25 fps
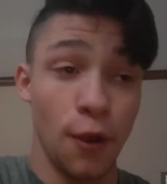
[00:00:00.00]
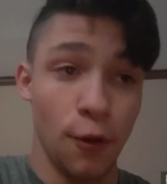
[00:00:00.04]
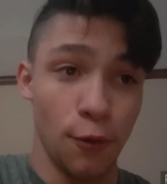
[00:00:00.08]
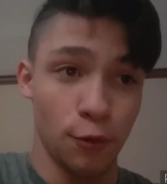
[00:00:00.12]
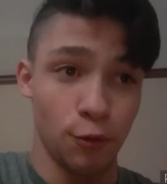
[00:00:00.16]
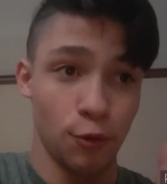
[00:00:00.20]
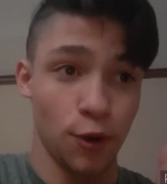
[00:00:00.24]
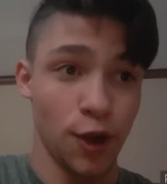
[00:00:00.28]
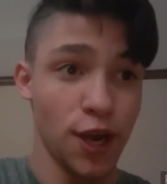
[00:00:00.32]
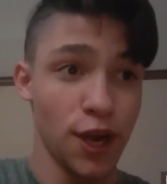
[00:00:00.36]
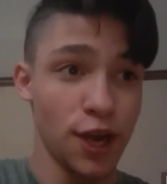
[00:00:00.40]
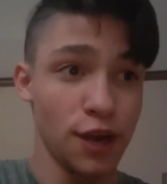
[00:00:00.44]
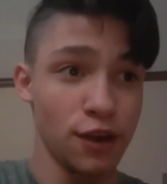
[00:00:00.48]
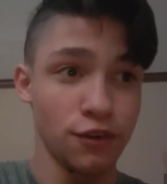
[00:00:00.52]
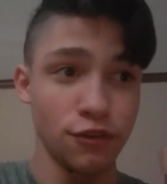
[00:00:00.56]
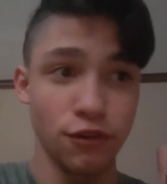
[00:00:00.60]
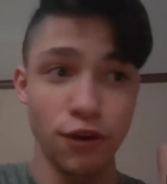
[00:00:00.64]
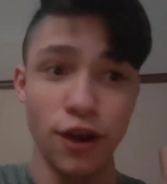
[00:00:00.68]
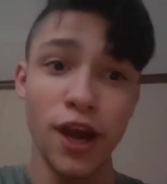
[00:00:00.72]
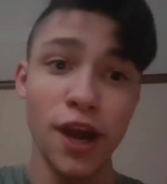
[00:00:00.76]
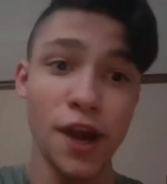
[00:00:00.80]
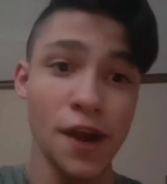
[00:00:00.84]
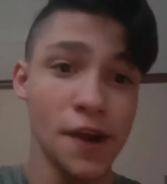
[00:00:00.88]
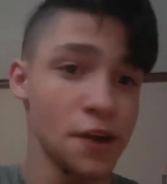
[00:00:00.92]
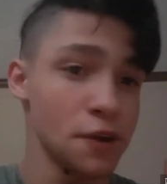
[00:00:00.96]
ring,
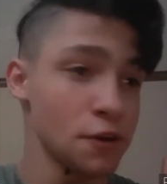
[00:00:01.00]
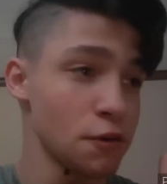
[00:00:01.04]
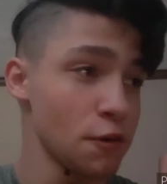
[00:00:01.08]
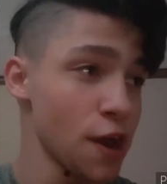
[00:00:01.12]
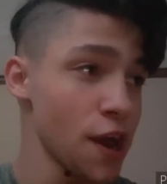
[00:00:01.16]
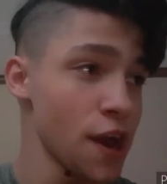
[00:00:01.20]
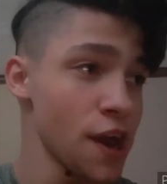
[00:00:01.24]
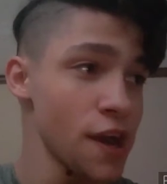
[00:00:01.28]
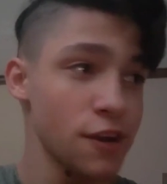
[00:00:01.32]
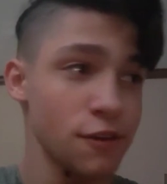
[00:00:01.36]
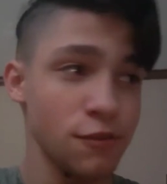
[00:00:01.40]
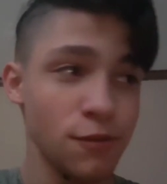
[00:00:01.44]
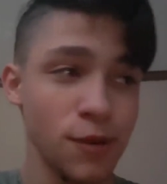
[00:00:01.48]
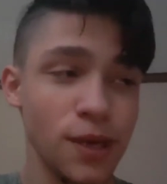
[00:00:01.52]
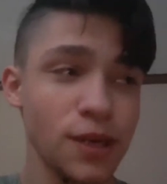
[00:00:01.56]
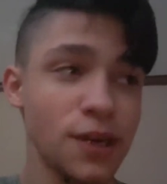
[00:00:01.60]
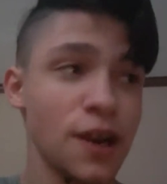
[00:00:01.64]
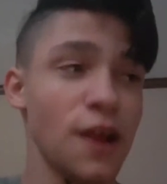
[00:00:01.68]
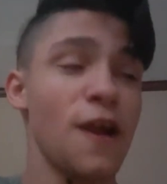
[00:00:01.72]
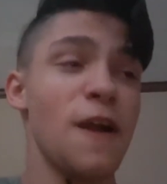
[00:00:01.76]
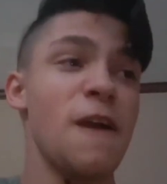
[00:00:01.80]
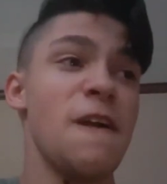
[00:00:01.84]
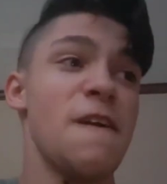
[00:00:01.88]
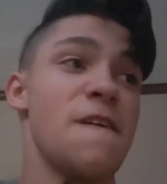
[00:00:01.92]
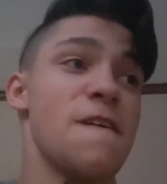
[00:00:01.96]
ring, ring, ring.
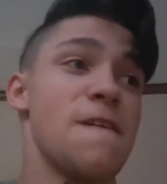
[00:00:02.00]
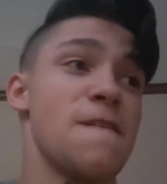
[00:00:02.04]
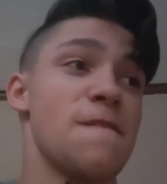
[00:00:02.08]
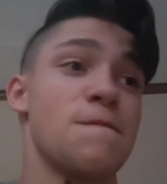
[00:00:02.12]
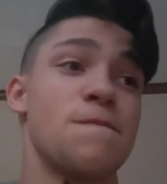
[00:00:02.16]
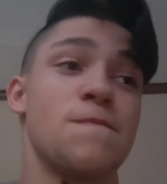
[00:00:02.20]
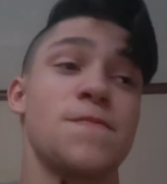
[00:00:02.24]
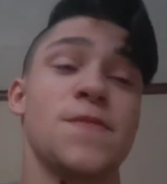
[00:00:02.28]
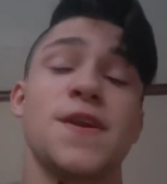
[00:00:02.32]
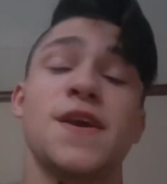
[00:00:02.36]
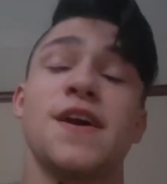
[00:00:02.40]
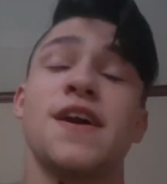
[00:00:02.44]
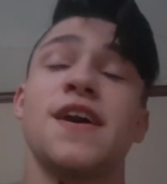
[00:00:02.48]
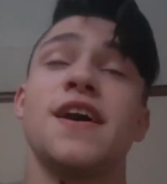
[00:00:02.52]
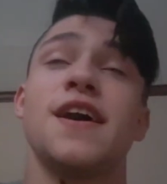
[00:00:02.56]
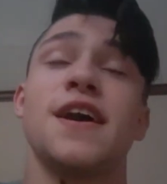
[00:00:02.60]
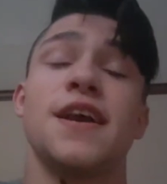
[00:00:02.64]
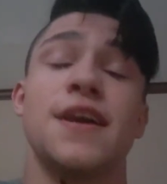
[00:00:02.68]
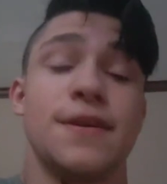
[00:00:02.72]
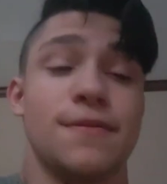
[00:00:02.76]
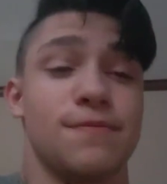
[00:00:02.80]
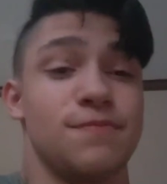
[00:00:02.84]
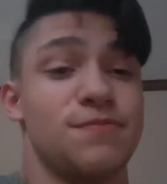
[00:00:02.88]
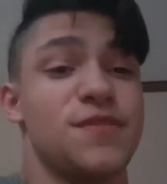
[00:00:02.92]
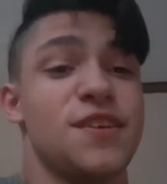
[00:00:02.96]

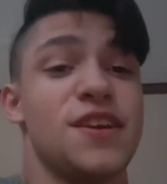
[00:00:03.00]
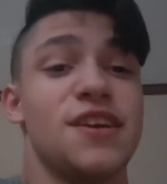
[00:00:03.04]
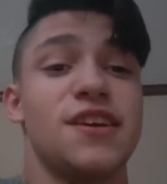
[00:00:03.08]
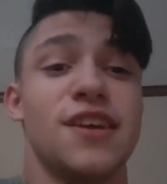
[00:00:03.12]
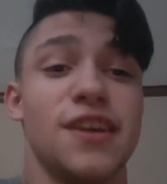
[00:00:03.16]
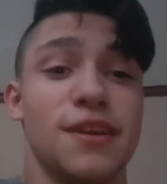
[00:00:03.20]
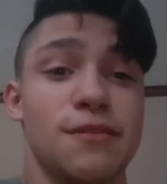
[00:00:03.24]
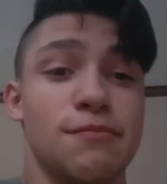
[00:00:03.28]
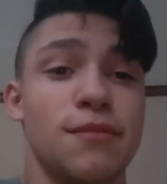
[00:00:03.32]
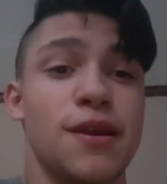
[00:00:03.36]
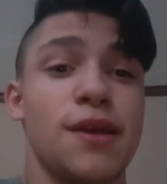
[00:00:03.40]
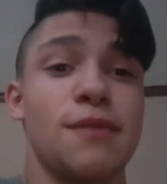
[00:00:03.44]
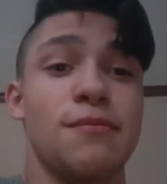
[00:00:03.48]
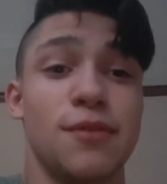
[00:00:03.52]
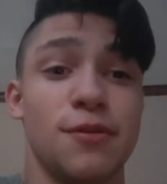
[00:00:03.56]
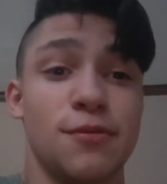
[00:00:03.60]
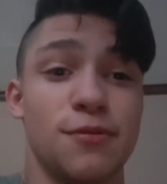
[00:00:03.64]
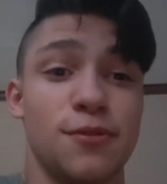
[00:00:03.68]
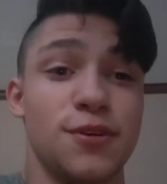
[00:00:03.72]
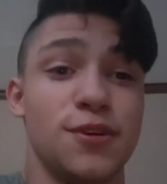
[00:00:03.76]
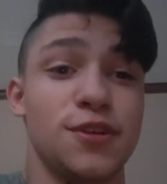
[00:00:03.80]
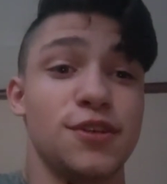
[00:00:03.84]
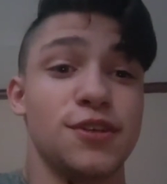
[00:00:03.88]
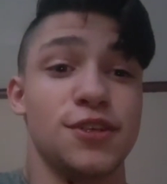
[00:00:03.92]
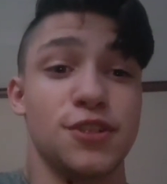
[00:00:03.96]
It, it made me
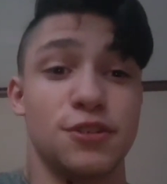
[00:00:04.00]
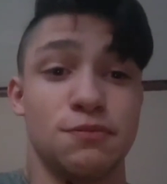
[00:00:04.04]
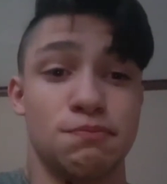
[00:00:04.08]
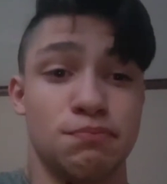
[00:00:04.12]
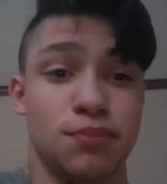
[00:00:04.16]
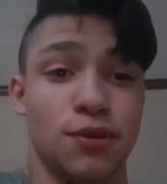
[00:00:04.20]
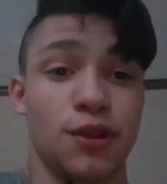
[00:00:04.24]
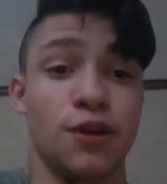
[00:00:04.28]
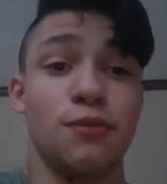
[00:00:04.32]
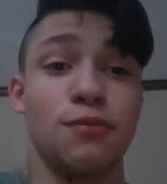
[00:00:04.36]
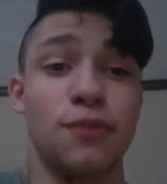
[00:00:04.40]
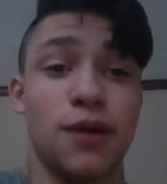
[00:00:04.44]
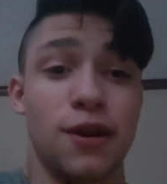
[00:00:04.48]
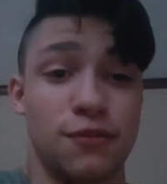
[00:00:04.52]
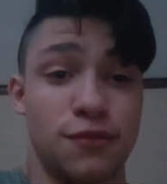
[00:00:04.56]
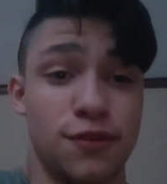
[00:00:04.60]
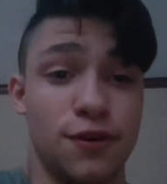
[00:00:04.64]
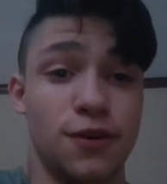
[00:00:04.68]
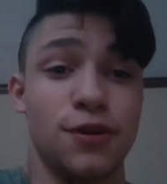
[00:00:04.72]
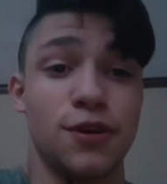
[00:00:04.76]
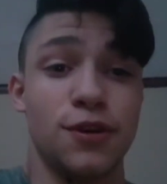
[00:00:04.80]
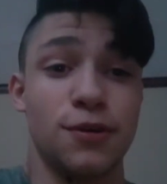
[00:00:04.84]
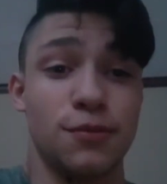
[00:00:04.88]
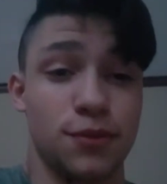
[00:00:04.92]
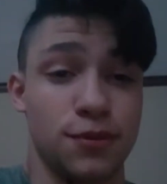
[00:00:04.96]
want to just blow my
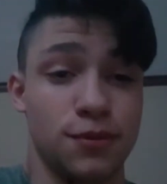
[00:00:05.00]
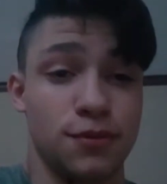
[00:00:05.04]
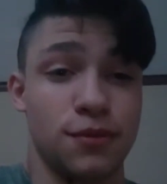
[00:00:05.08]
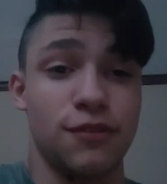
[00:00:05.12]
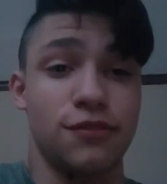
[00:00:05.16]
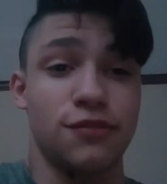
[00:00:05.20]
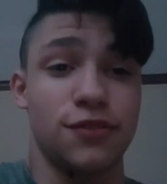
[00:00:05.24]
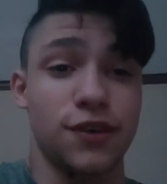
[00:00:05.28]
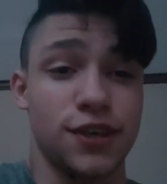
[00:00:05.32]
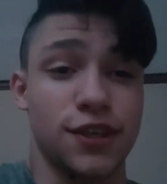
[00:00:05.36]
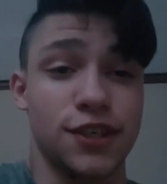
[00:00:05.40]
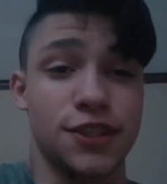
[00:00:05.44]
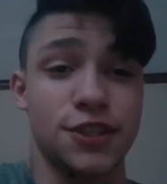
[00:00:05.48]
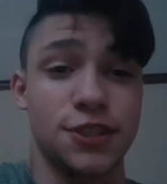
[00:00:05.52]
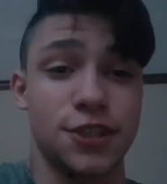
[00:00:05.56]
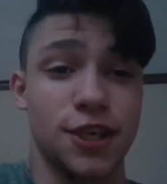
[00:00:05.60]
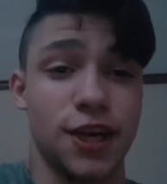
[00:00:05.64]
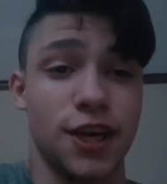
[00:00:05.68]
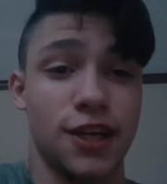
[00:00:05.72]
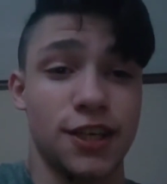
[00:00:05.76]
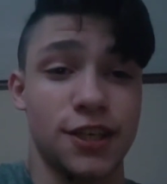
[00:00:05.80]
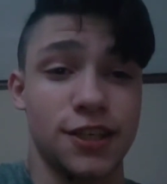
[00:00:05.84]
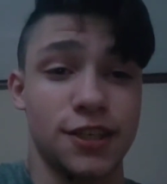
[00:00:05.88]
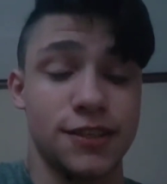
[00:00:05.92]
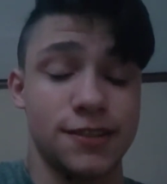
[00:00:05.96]
phone up with my fucking
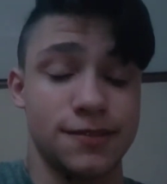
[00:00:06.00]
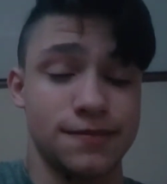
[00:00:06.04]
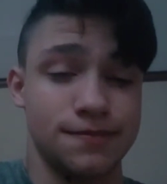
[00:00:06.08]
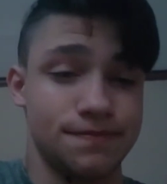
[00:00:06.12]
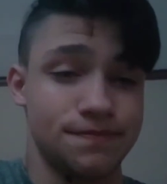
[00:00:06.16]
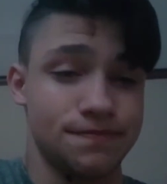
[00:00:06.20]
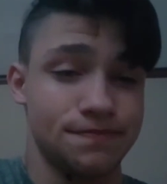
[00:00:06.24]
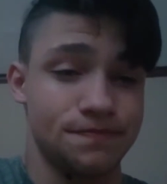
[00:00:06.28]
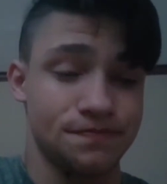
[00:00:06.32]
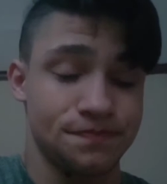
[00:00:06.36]
shotgun.